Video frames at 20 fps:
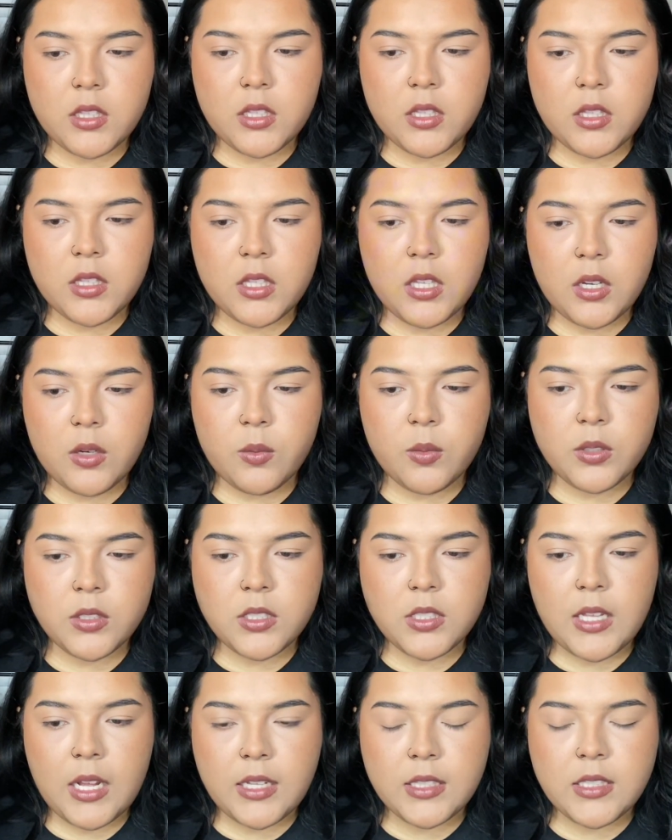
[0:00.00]
There was
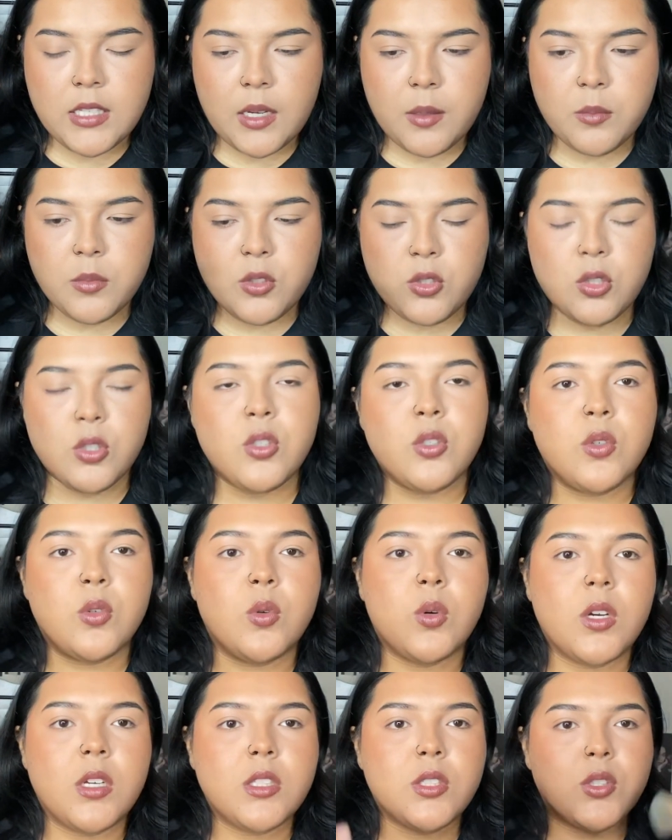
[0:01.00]
that time
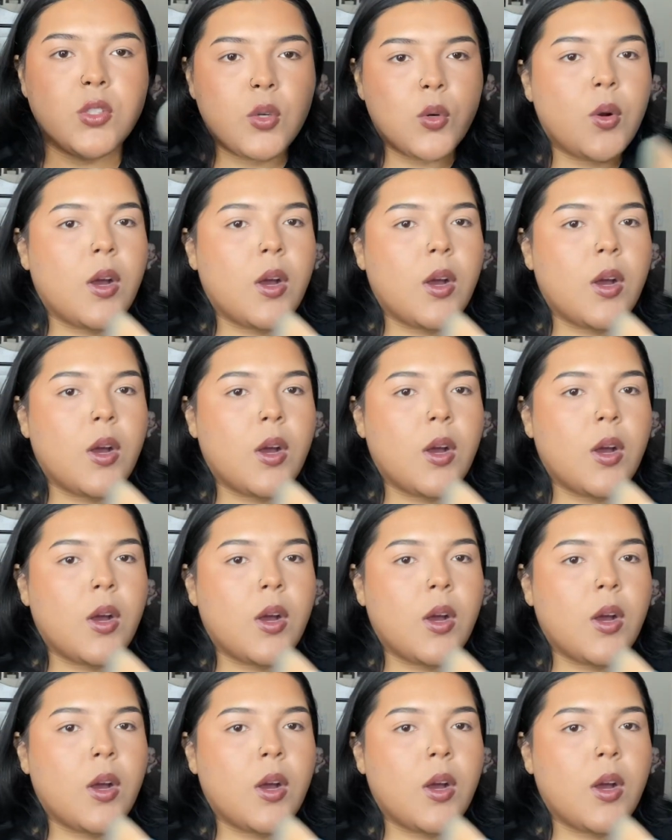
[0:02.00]
too. So